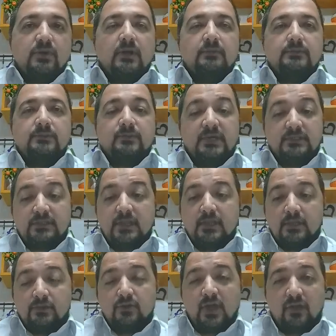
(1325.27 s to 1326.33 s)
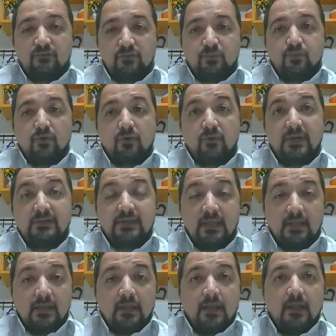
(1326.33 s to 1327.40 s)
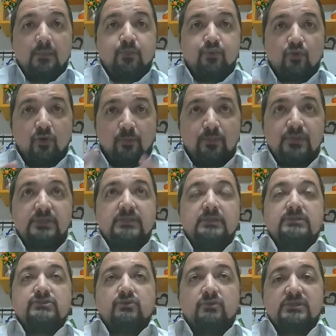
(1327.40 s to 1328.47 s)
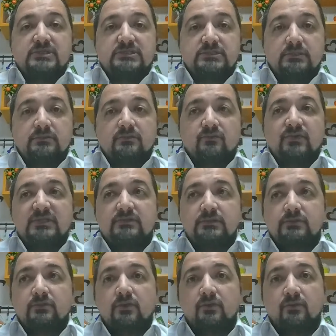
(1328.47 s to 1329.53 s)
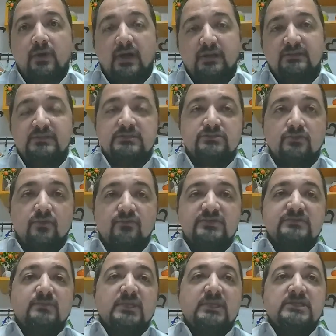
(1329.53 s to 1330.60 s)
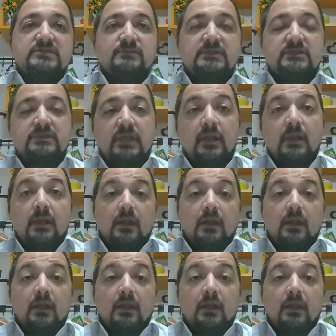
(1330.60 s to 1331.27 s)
problem, but you have to provide a proper solution with, IT service management.